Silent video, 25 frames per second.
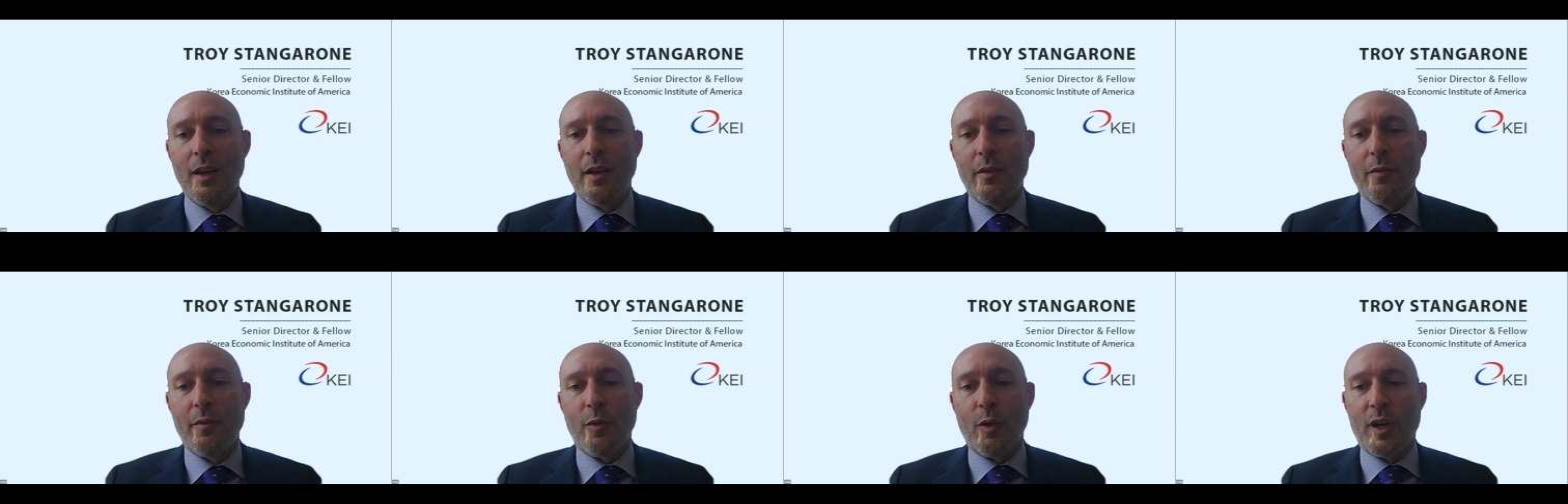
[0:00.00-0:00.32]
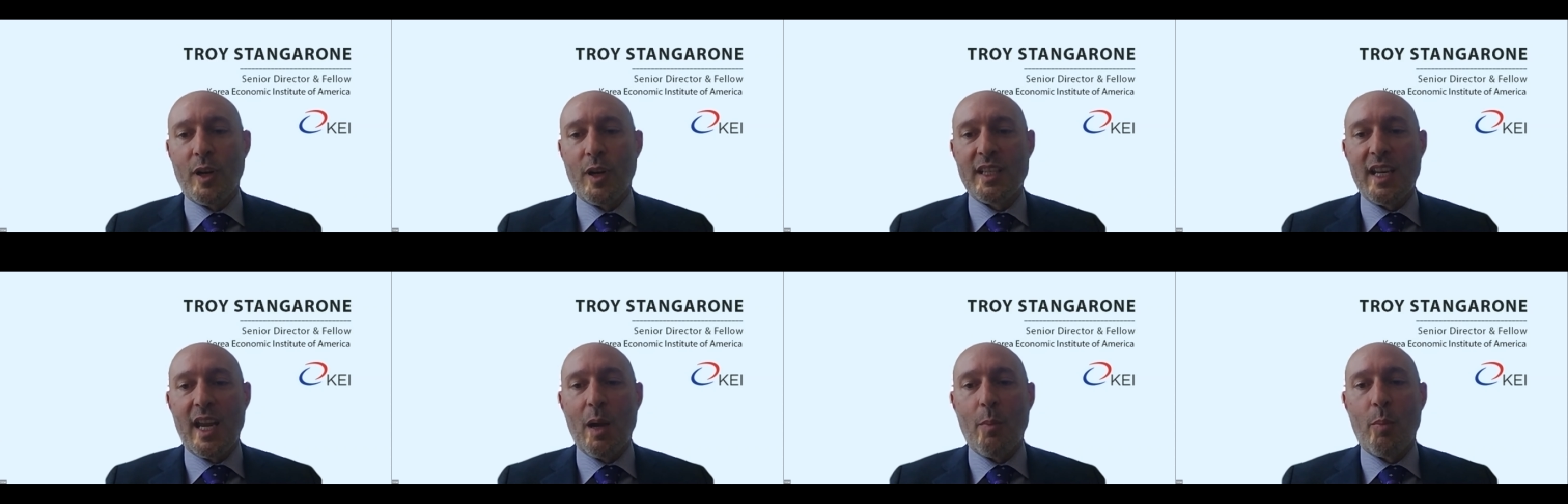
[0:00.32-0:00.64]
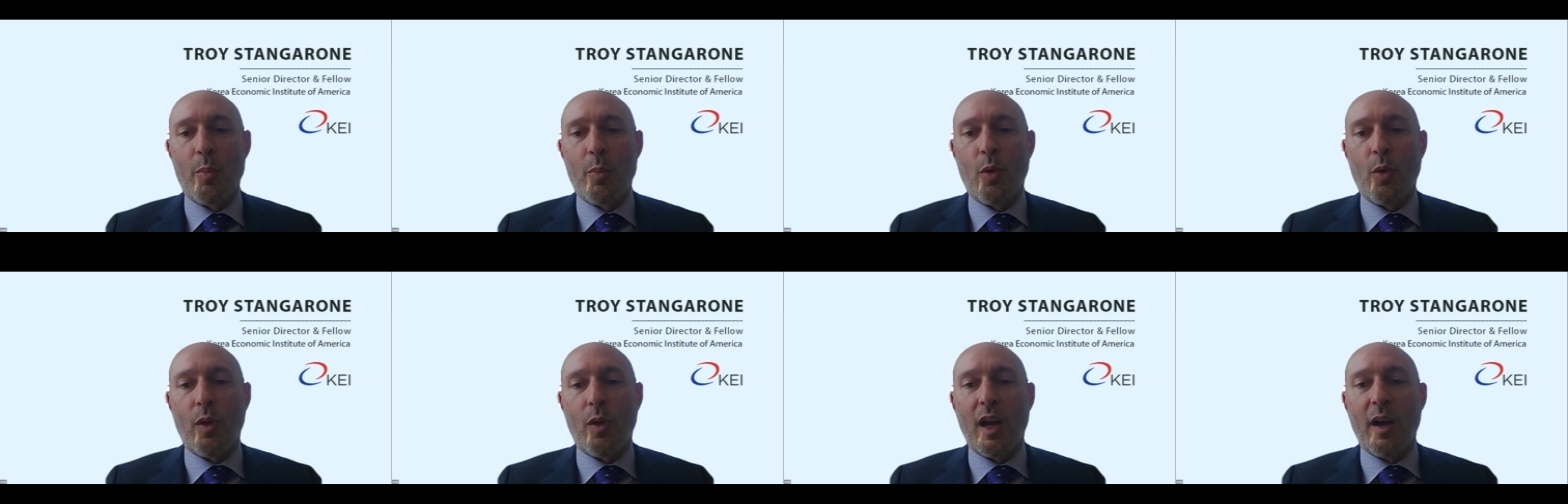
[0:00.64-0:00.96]
for
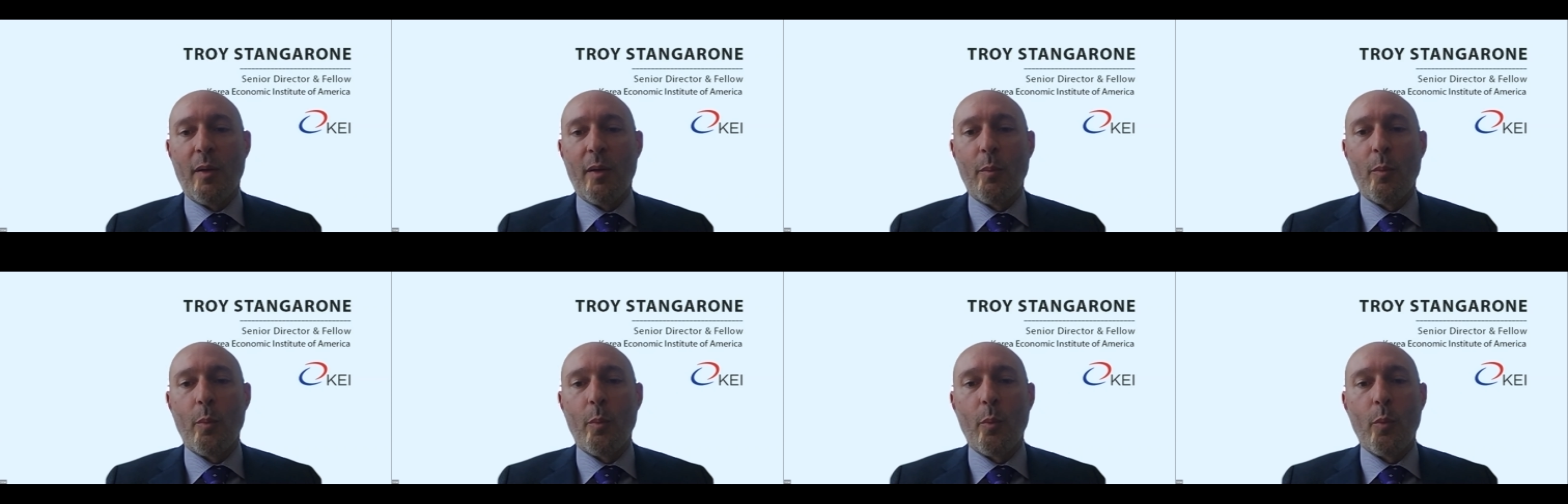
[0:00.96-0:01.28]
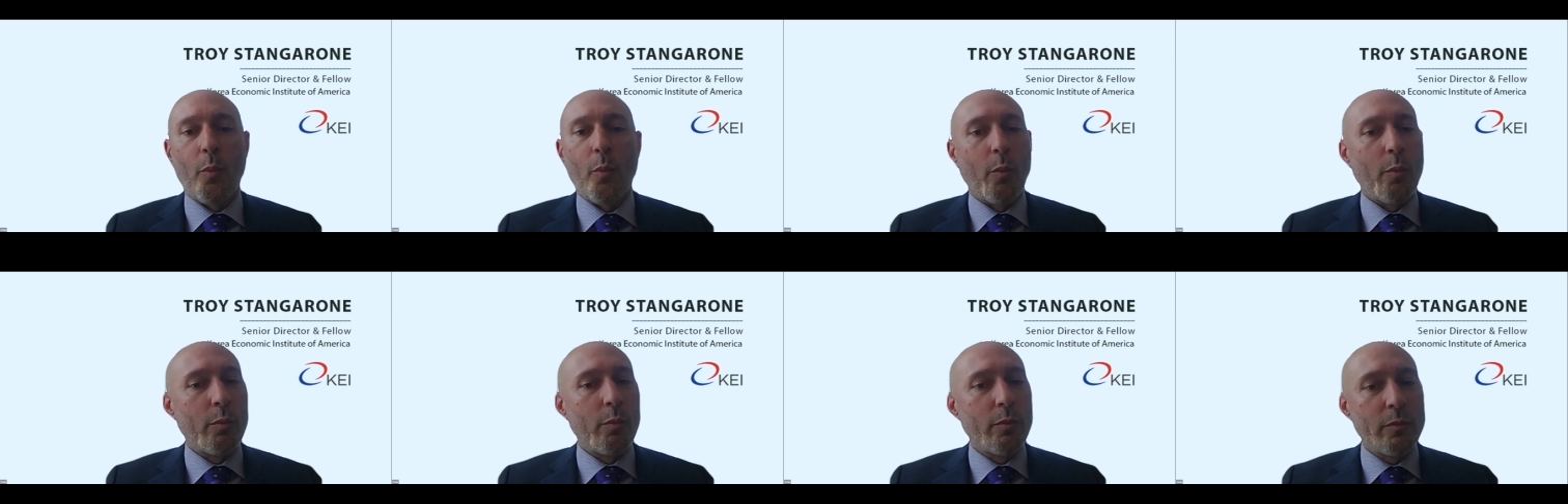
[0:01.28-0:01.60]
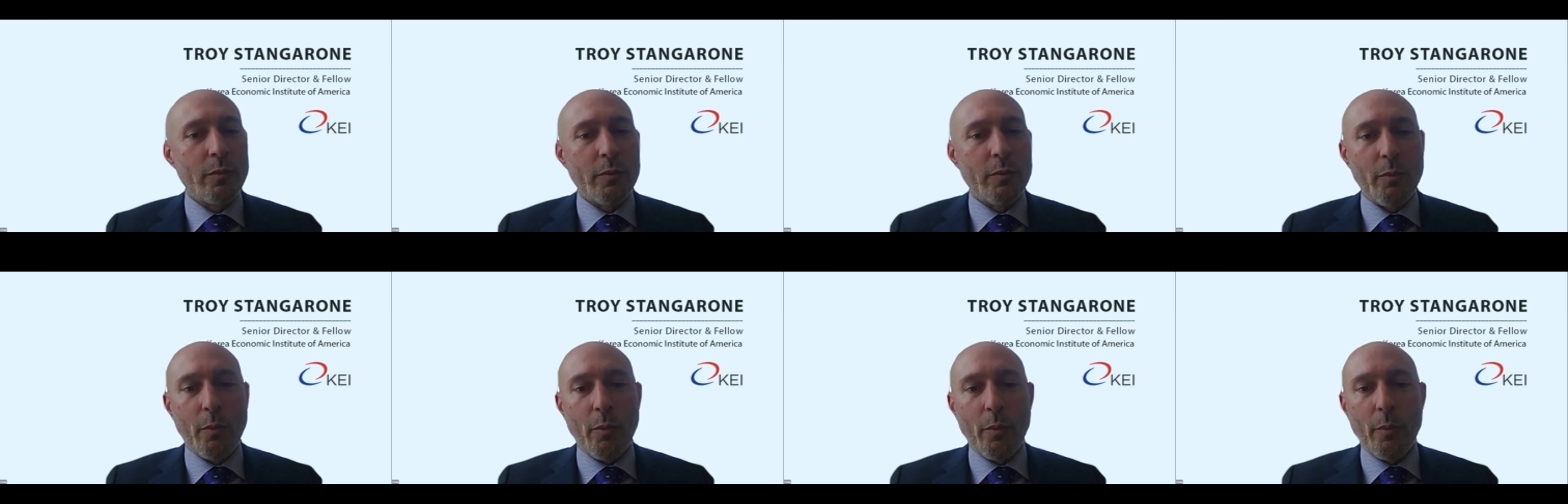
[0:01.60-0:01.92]
example,
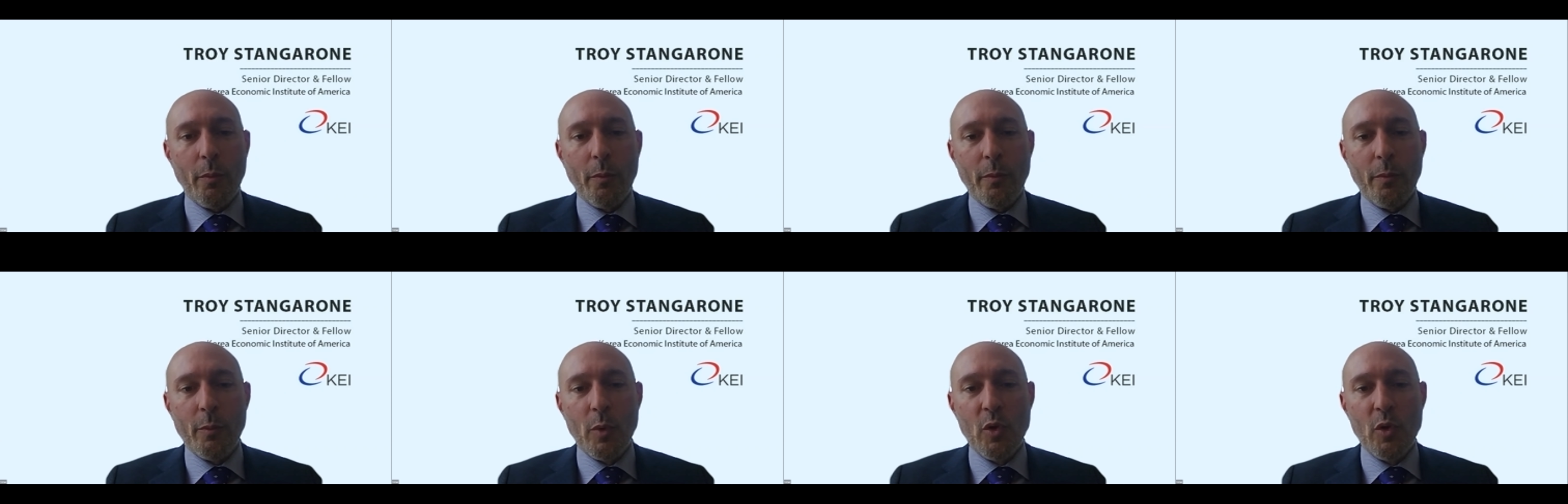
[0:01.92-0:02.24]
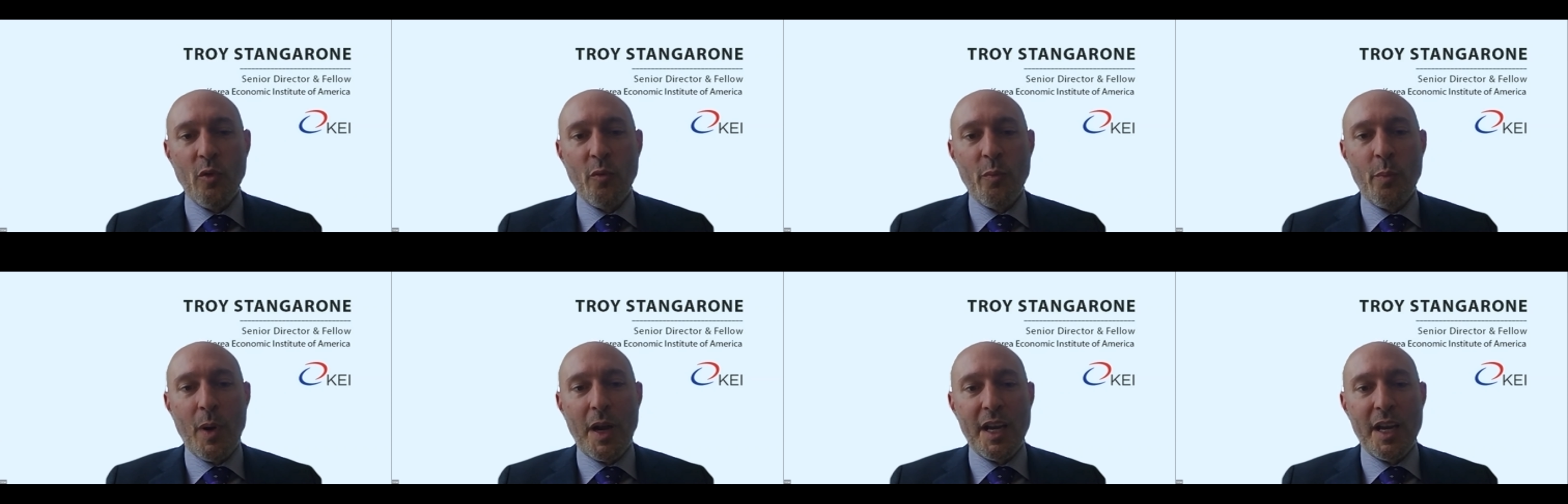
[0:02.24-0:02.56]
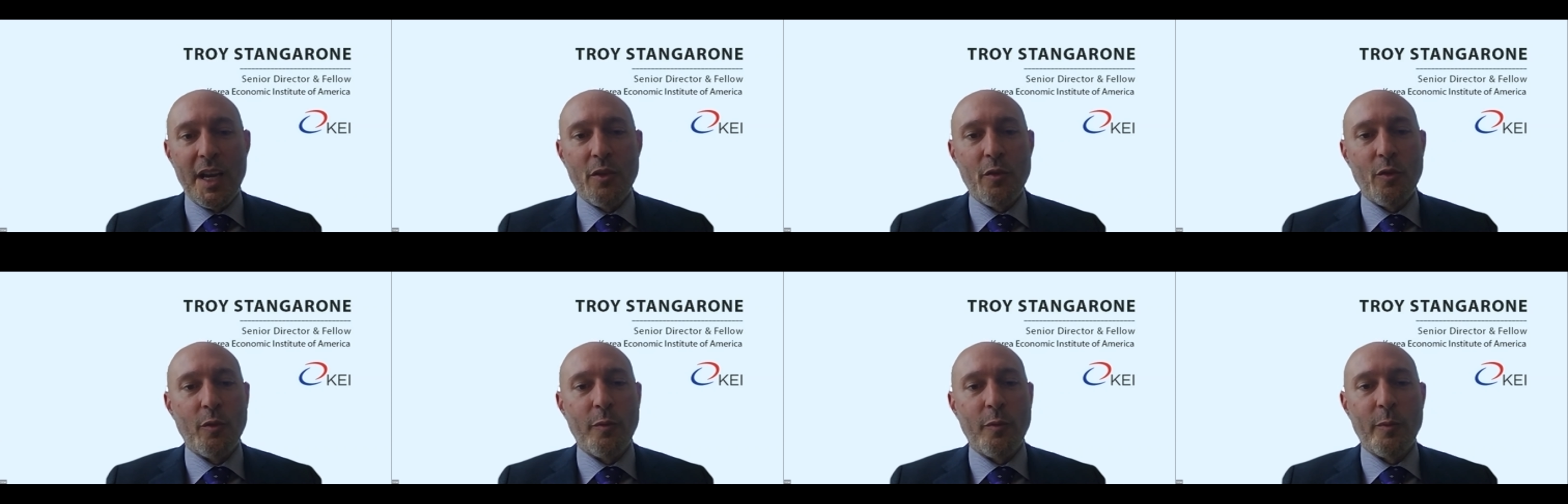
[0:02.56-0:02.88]
move money through,